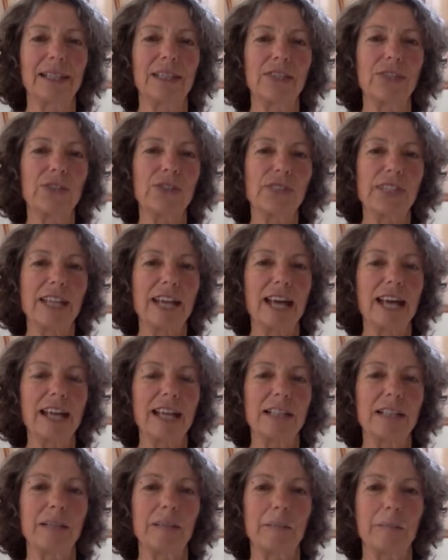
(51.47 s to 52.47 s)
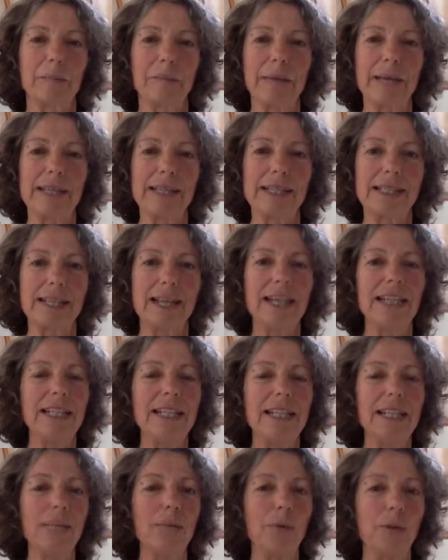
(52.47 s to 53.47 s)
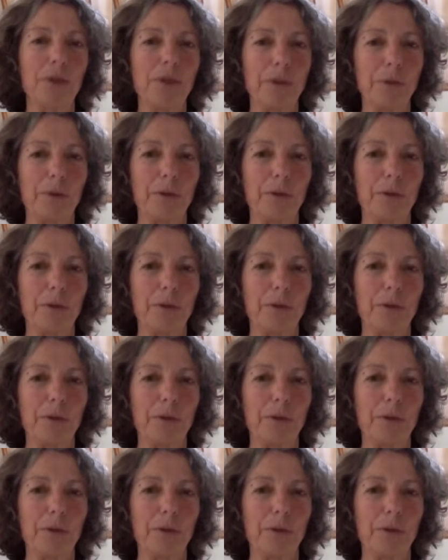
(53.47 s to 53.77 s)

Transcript: You start by stating what the